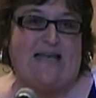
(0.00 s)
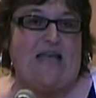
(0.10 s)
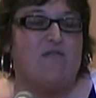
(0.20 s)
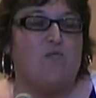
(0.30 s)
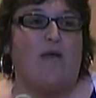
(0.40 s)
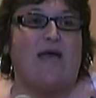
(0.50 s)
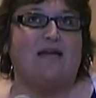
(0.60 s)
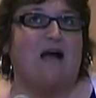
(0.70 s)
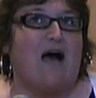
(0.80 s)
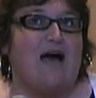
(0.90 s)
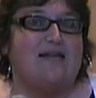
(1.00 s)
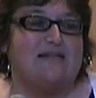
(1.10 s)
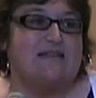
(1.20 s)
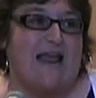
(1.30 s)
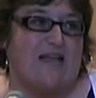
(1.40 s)
even when
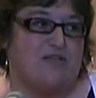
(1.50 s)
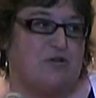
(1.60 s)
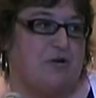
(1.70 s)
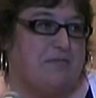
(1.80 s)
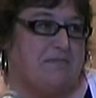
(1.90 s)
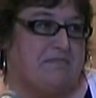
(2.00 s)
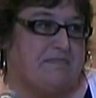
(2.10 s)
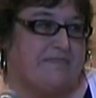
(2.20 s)
God doesn't answer,